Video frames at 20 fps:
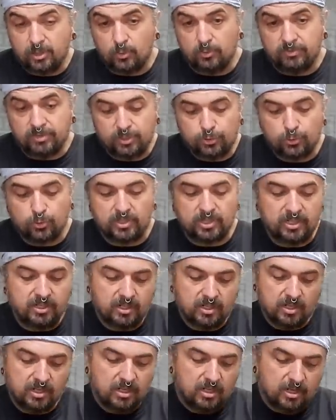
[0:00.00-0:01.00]
eventually,
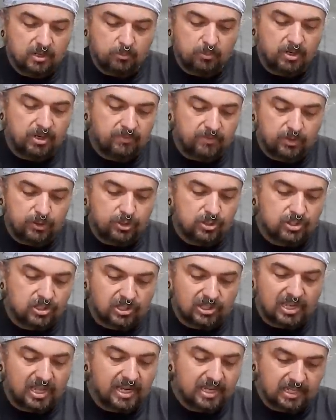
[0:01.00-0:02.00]
but if you just
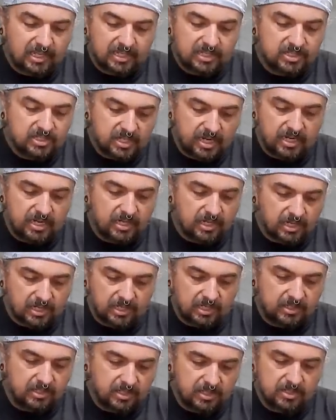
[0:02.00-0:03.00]
lightly sand it
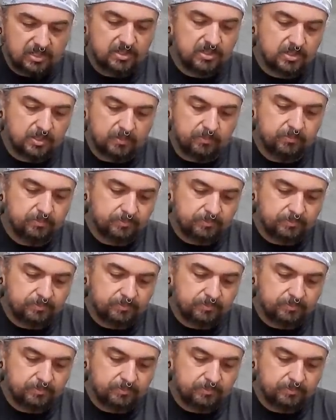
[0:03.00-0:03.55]
like this,